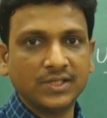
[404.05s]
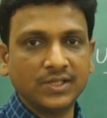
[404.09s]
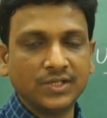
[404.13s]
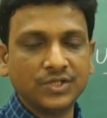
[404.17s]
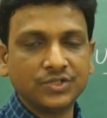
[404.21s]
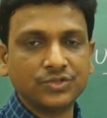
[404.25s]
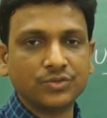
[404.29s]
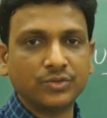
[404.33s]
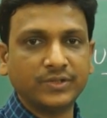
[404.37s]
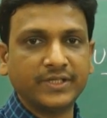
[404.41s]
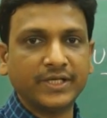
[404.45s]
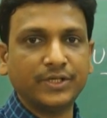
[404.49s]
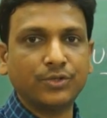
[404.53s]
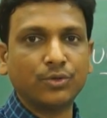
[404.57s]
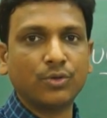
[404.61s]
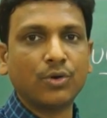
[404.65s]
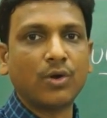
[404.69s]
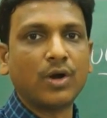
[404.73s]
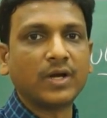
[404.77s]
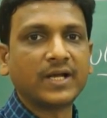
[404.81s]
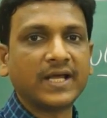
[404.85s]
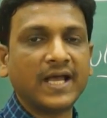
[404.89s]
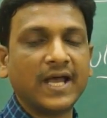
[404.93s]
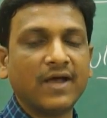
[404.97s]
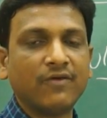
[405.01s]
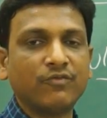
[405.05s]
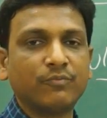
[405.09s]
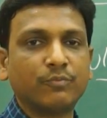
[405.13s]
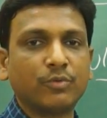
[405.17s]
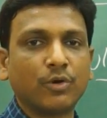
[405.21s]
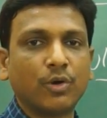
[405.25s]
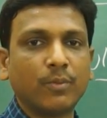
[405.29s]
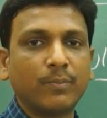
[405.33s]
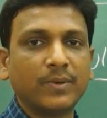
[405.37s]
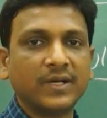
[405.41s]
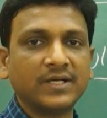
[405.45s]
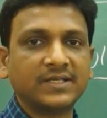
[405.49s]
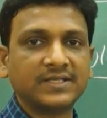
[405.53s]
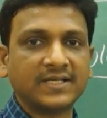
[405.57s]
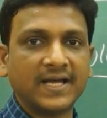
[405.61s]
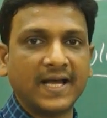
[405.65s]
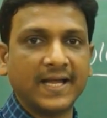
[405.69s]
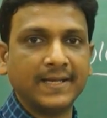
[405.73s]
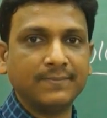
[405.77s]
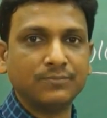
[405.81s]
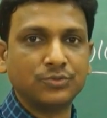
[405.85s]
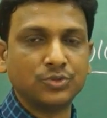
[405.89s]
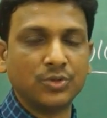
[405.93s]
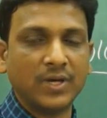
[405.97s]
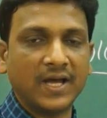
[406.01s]
so they do not have proper
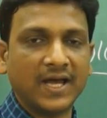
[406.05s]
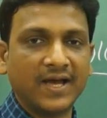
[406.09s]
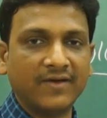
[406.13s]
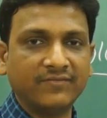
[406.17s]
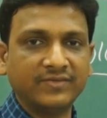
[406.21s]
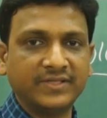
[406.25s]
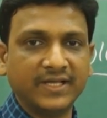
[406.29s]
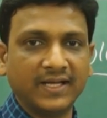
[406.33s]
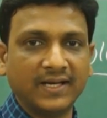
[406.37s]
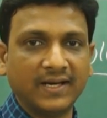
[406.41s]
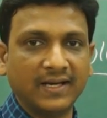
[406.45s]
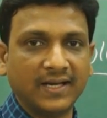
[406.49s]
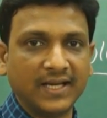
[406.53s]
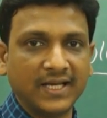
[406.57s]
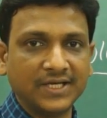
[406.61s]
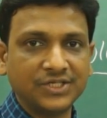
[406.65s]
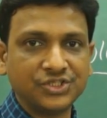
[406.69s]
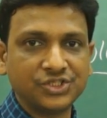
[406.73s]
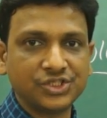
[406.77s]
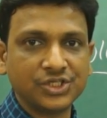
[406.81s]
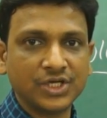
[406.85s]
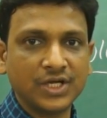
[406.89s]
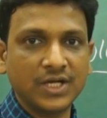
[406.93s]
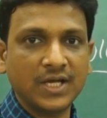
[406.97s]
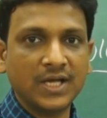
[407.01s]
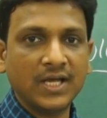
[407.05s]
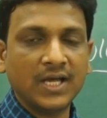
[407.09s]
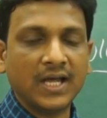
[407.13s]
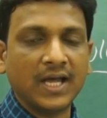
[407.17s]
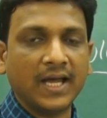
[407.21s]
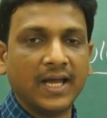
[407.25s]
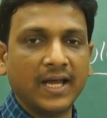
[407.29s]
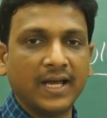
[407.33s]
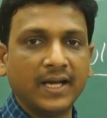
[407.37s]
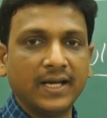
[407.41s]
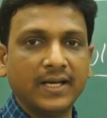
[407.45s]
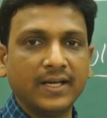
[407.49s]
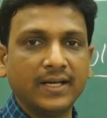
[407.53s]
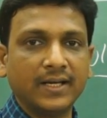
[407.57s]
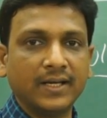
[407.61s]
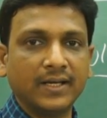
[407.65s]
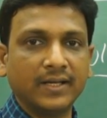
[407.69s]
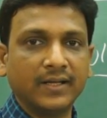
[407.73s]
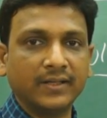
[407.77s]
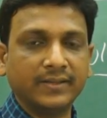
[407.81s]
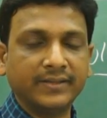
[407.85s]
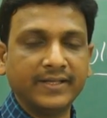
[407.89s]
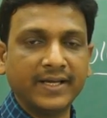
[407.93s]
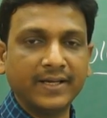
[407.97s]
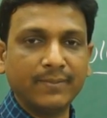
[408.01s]
time to have their lunch and
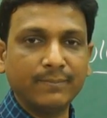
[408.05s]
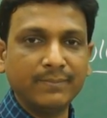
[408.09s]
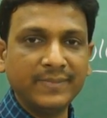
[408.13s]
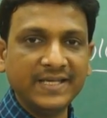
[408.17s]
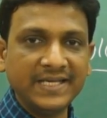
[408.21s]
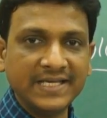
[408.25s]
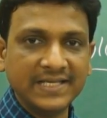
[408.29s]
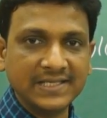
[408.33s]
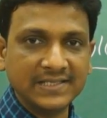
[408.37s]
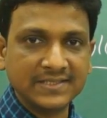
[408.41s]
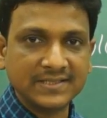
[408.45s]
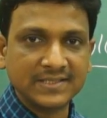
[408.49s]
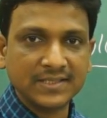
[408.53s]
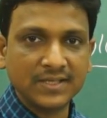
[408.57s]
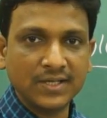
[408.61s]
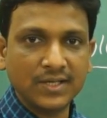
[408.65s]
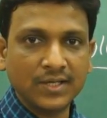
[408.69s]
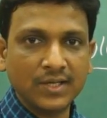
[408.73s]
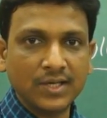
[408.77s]
their meals.